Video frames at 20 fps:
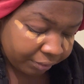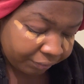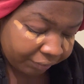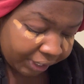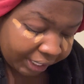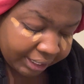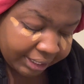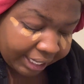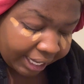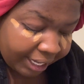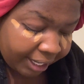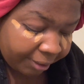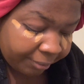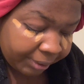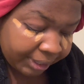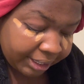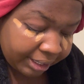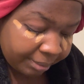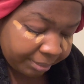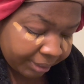fixated
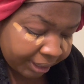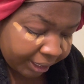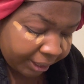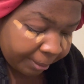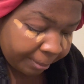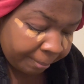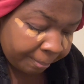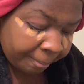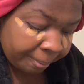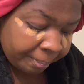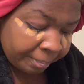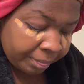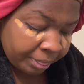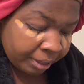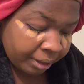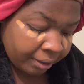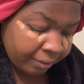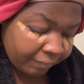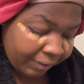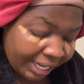with something.
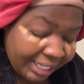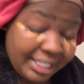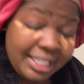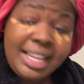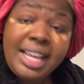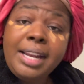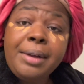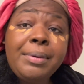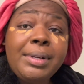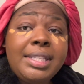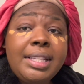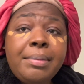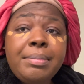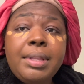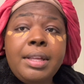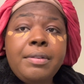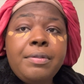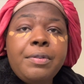Fascinated with something